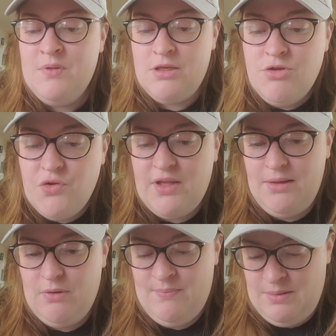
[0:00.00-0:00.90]

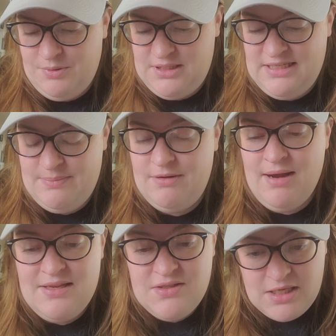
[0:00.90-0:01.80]
Usually, when people need to be
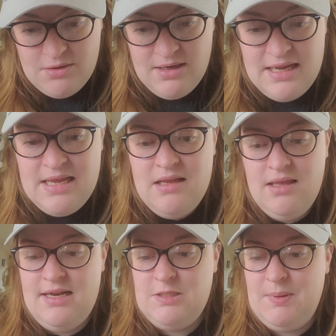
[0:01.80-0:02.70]
rescued,
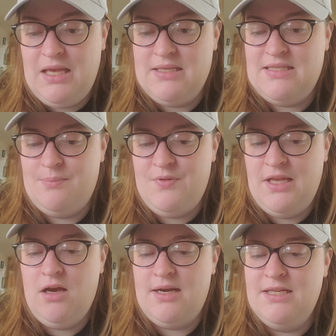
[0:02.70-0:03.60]
it is because
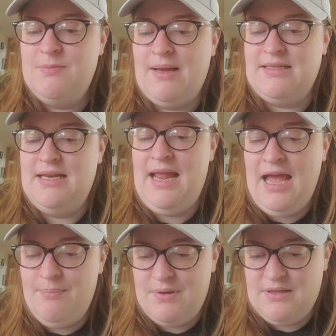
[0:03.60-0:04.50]
something unexpected
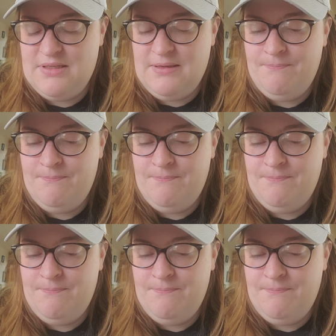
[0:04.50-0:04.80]
happened.